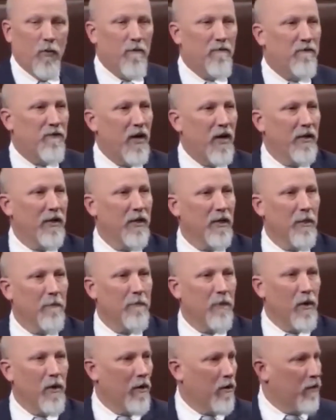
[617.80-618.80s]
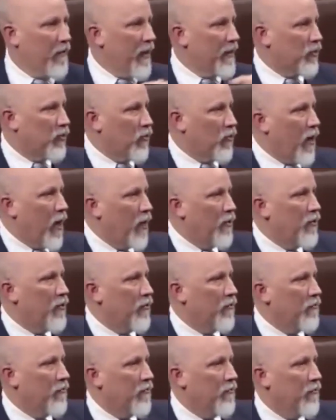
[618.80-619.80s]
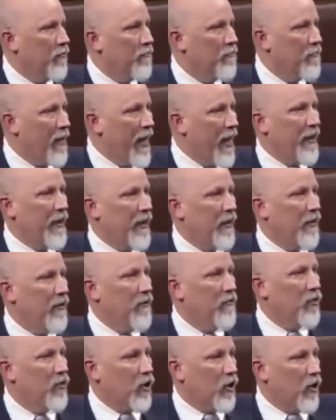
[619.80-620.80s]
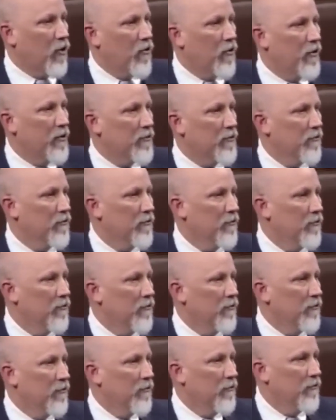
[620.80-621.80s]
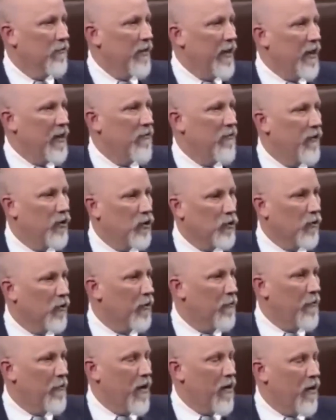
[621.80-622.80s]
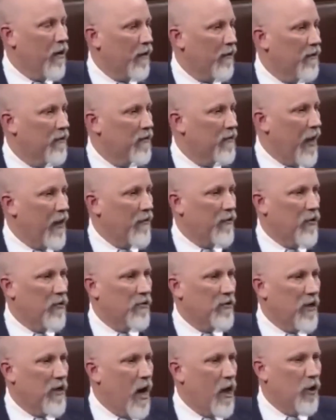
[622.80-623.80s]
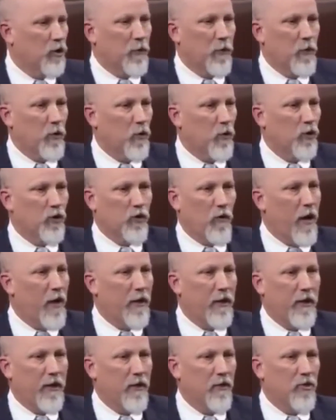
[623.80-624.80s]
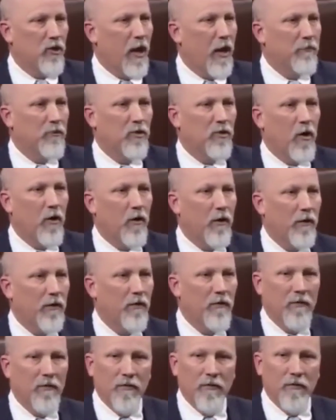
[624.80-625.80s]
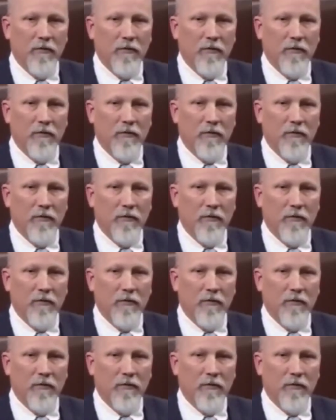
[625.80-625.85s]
We're funding the bureaucrats that are undermining the current individual in America that's out there as an entrepreneur trying to get a job started.